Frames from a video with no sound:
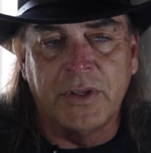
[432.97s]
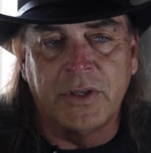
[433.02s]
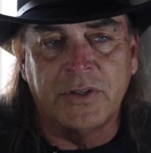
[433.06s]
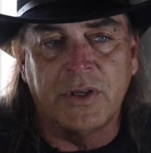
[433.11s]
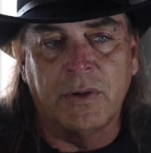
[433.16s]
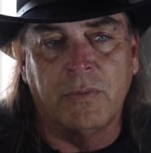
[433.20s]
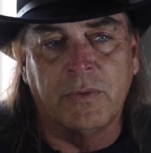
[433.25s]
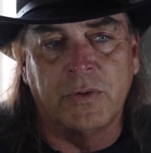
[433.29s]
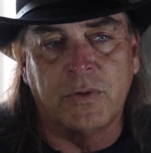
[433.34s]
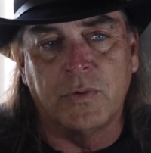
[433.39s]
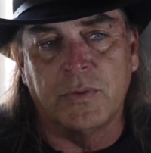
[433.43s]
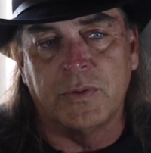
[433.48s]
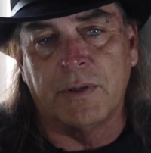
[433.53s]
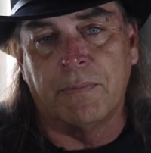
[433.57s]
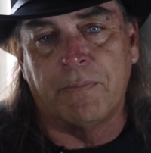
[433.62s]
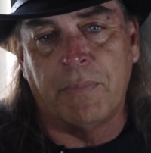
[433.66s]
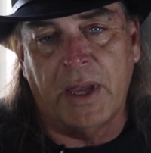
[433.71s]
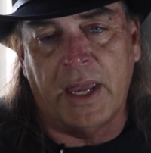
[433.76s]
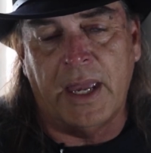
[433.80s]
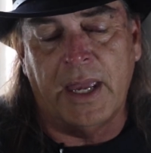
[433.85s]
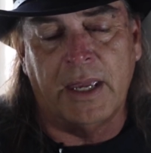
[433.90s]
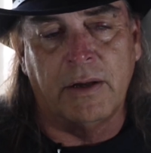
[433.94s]
He said, which was a
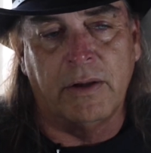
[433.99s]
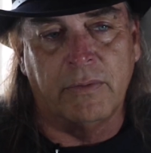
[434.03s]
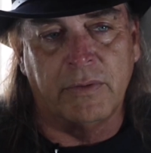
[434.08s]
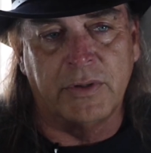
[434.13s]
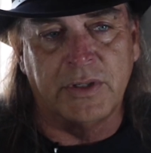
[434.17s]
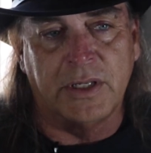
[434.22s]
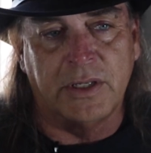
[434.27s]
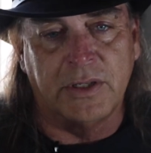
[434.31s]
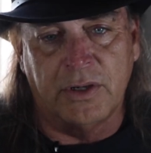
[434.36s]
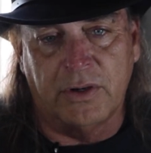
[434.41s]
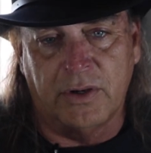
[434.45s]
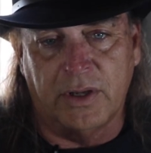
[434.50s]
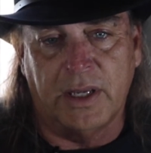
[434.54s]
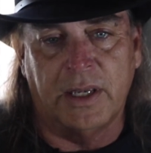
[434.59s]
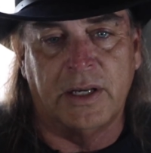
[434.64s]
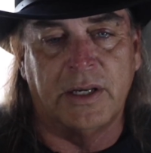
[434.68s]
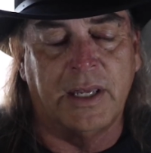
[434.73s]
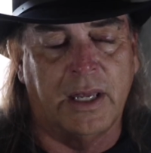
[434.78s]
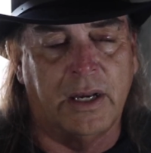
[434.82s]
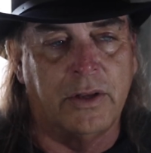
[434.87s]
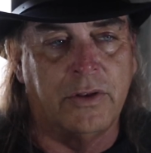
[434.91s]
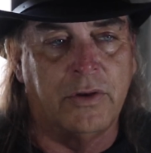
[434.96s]
pain. It was easier to
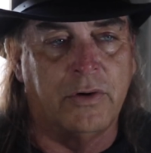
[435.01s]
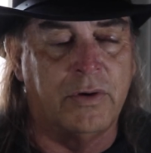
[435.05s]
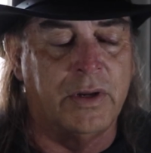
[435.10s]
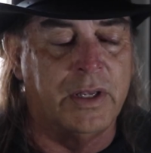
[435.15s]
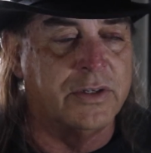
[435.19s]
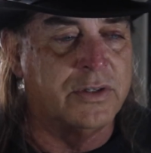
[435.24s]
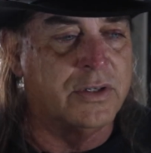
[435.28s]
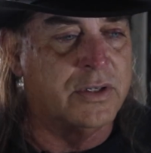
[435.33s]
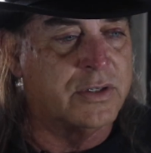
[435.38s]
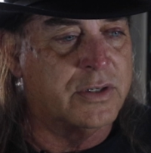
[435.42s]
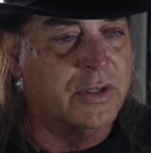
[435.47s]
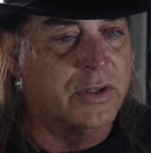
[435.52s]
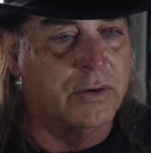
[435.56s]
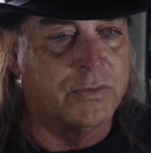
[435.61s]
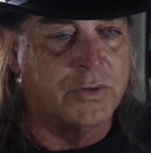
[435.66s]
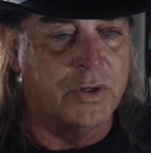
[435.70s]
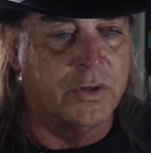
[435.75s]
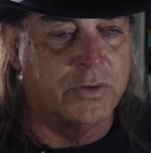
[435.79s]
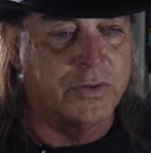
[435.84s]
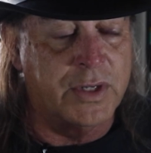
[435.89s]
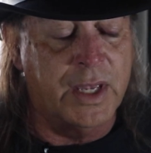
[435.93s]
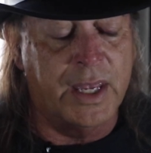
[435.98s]
get down on your knees. He said there
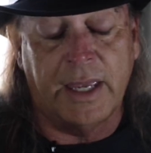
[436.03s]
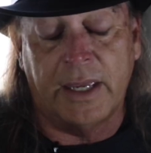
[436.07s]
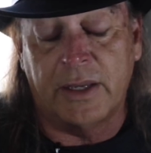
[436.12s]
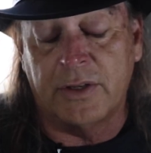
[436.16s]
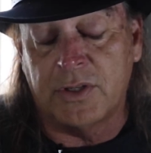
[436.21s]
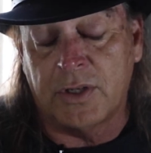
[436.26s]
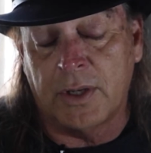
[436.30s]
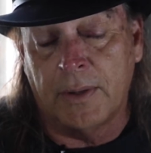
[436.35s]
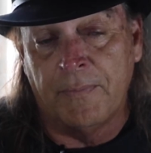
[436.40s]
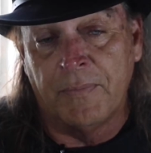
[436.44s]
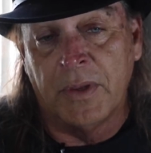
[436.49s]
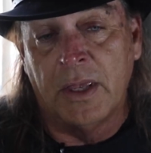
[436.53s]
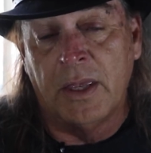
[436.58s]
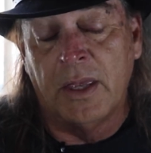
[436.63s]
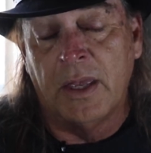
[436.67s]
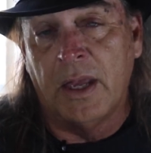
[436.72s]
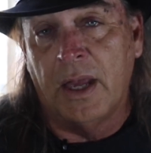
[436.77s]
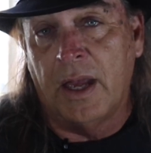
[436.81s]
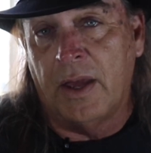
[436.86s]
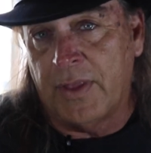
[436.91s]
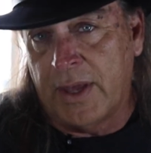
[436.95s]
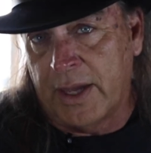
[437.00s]
was no snakes,
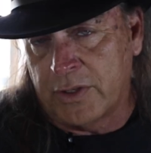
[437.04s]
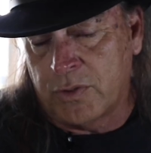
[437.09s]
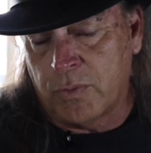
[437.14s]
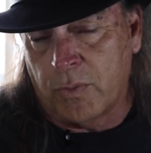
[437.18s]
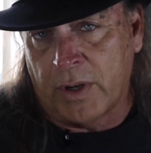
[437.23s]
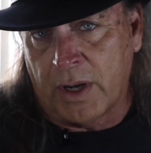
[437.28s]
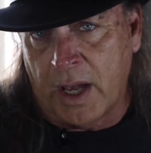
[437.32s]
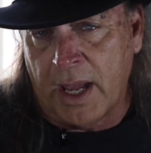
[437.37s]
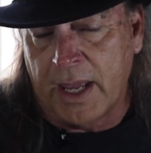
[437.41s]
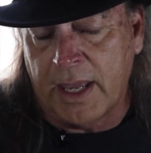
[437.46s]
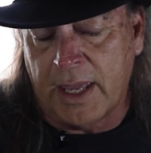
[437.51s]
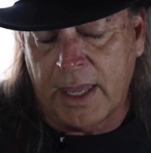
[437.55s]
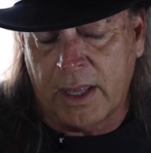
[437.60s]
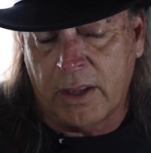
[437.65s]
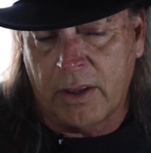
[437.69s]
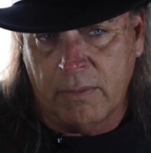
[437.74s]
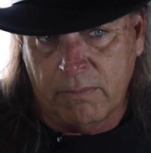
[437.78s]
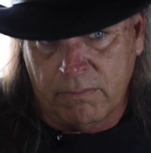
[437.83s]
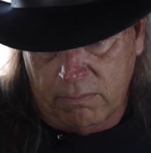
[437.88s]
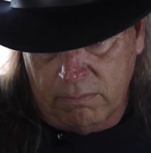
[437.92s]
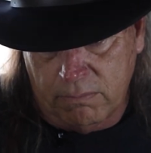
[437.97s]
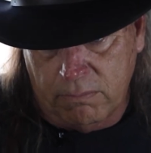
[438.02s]
and that's what I
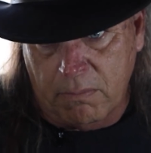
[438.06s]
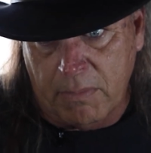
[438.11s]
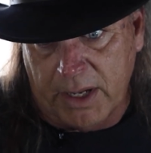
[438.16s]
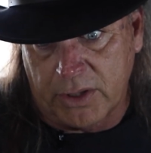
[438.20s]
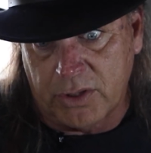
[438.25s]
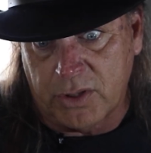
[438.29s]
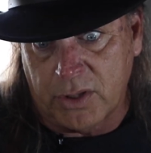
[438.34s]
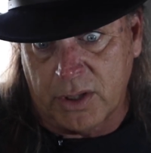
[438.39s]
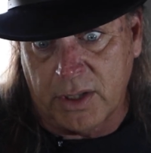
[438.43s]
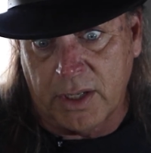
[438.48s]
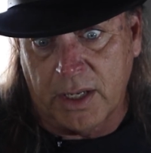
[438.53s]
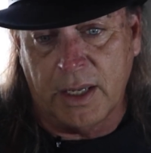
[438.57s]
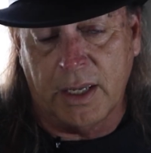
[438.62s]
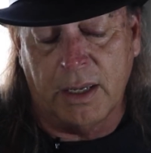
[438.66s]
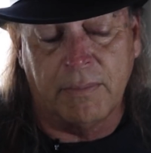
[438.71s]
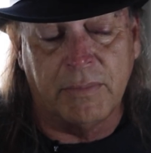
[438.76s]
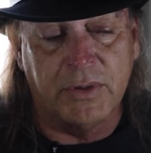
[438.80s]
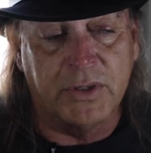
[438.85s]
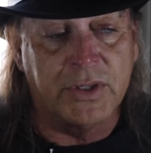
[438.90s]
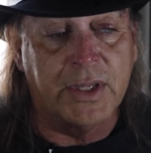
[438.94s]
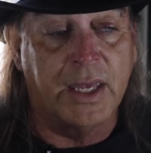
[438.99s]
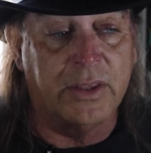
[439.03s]
mentioned to
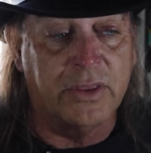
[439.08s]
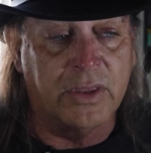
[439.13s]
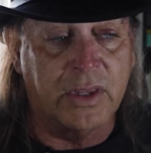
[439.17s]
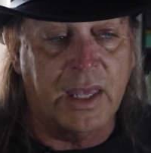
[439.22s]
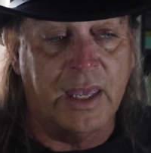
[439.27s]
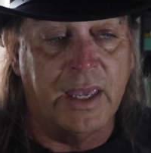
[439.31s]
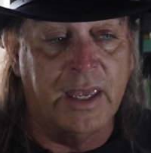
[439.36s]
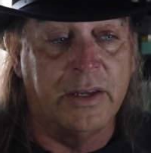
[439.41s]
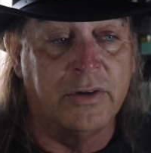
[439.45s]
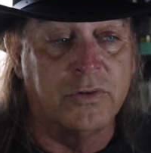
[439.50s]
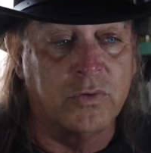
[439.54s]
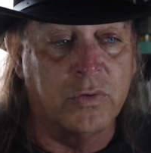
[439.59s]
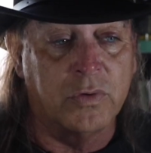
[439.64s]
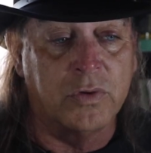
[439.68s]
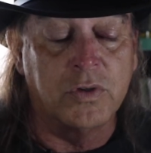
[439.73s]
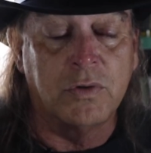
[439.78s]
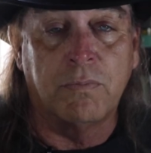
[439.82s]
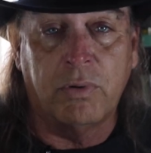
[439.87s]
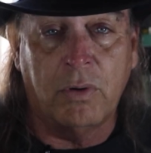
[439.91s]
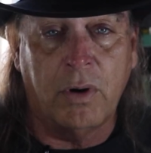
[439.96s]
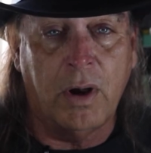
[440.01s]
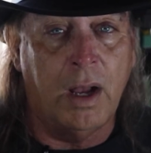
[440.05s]
him is that the
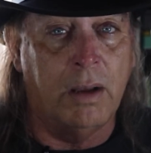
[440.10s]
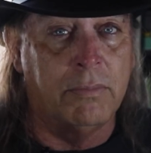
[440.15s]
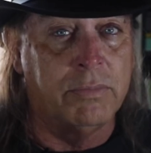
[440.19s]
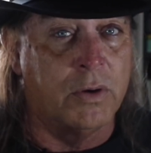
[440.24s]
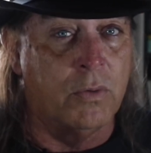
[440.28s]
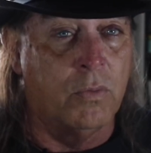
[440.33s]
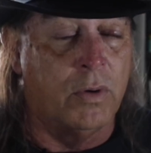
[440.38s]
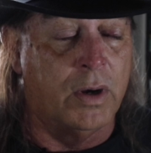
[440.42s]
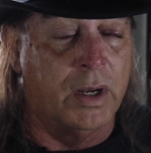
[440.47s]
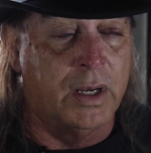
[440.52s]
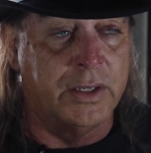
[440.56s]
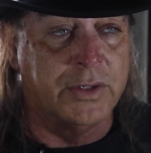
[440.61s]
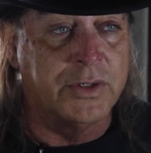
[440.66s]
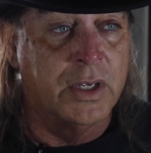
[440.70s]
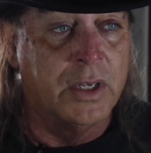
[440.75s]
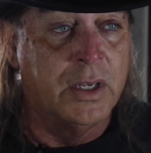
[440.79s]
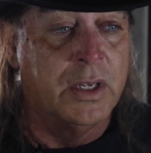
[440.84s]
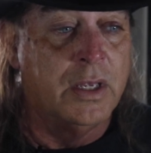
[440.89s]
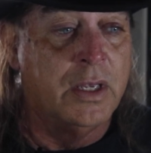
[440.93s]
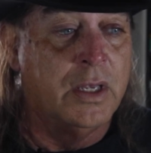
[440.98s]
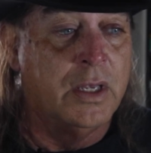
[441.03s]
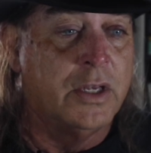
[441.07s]
entrance probably was,
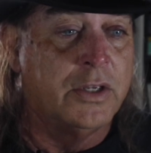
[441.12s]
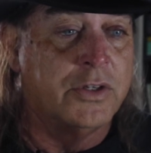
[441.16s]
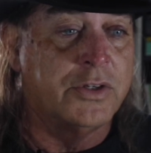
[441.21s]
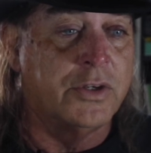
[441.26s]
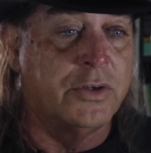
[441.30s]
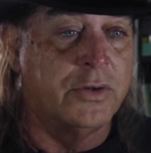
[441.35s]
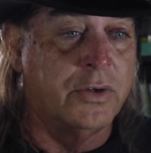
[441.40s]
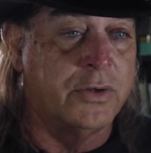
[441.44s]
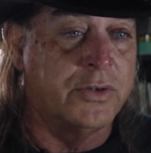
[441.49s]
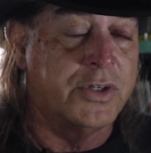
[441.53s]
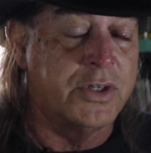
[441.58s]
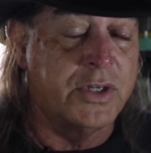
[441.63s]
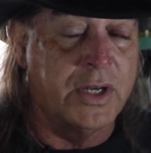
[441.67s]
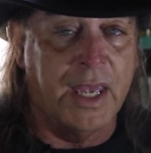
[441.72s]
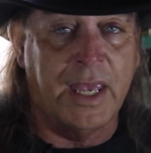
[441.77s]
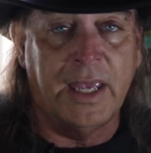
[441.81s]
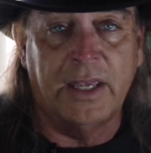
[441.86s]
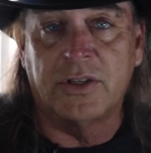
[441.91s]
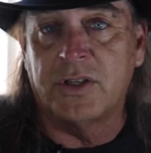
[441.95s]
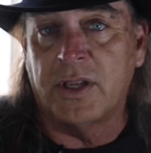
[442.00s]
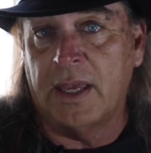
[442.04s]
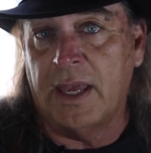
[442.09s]
so no
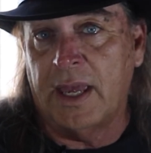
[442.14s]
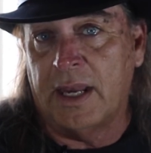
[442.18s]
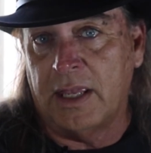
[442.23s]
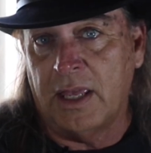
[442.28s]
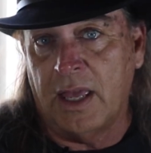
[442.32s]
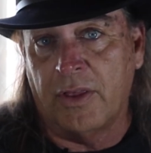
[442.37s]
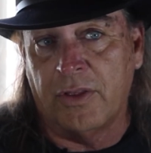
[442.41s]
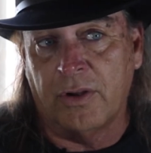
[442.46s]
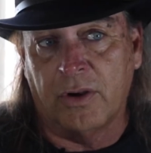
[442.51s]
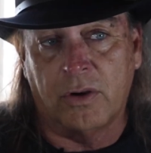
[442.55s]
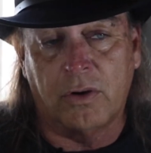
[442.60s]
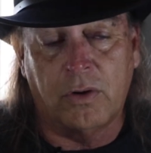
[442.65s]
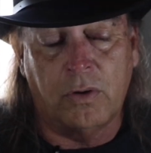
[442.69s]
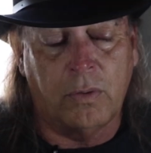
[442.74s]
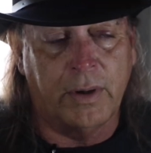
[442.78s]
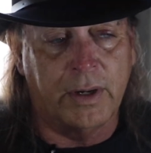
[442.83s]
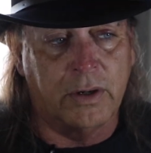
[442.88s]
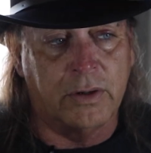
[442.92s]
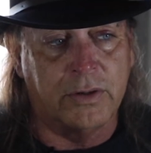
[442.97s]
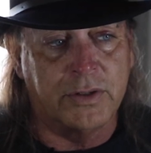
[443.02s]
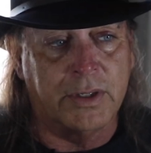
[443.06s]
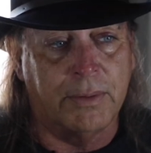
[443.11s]
snakes, any other
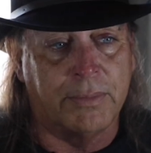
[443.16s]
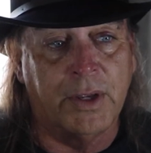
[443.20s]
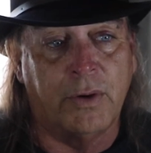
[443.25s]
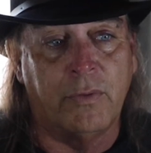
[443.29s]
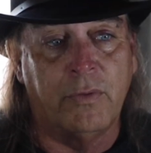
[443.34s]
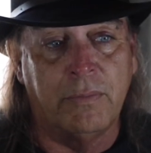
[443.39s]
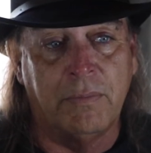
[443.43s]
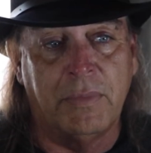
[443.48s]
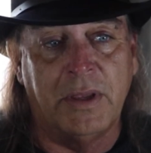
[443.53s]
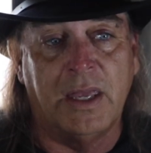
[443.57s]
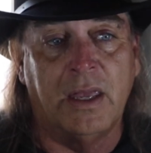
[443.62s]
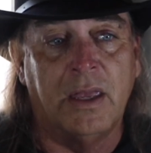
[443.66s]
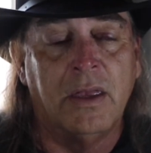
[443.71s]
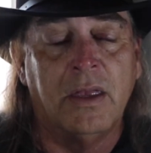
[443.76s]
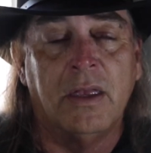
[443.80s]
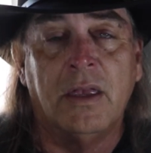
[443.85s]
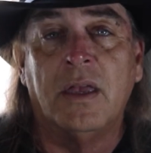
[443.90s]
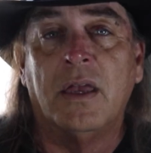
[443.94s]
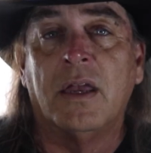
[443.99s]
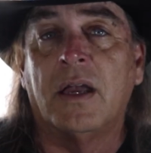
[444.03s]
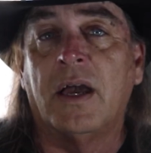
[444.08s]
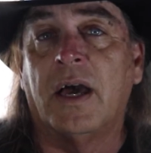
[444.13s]
critter, something would be
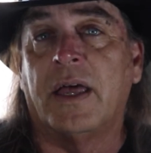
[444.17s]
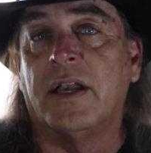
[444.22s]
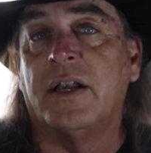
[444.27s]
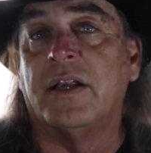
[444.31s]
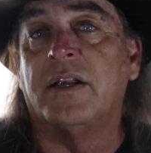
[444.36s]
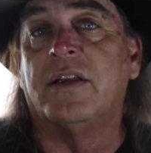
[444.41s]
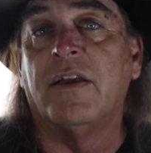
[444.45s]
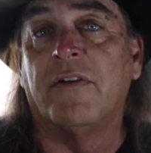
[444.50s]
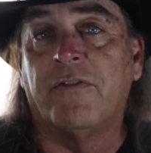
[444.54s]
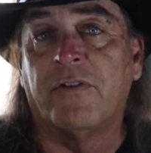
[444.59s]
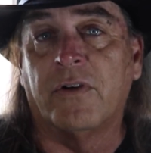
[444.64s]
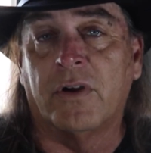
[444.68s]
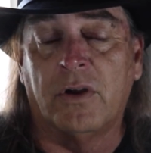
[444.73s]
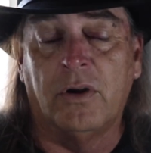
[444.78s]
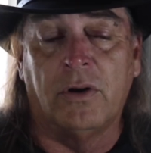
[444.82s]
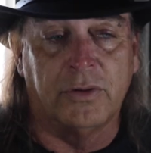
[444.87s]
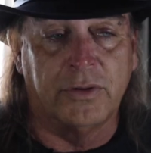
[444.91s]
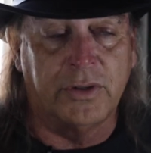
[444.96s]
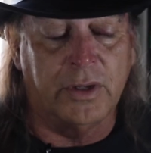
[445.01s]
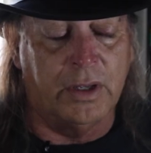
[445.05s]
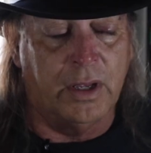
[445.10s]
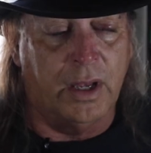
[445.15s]
kind of
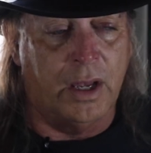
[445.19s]
difficult.